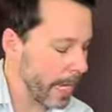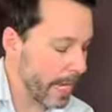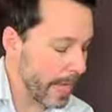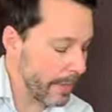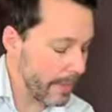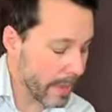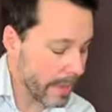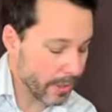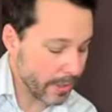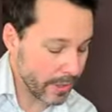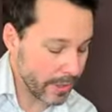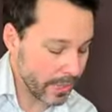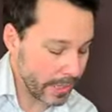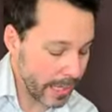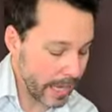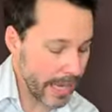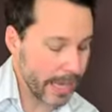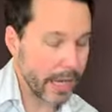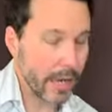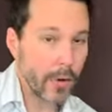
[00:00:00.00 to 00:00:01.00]
And then you can
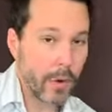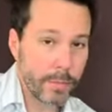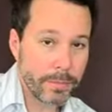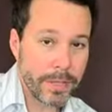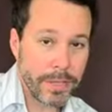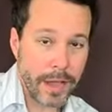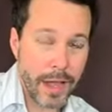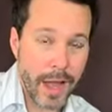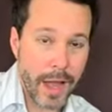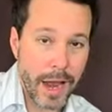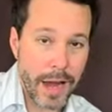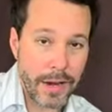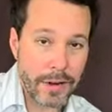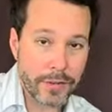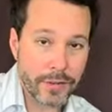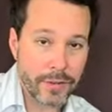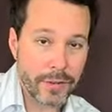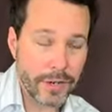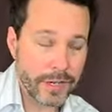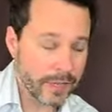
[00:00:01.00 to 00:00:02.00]
kind of go up to the higher
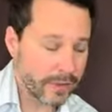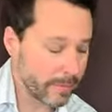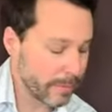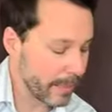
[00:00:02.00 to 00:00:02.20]
strings,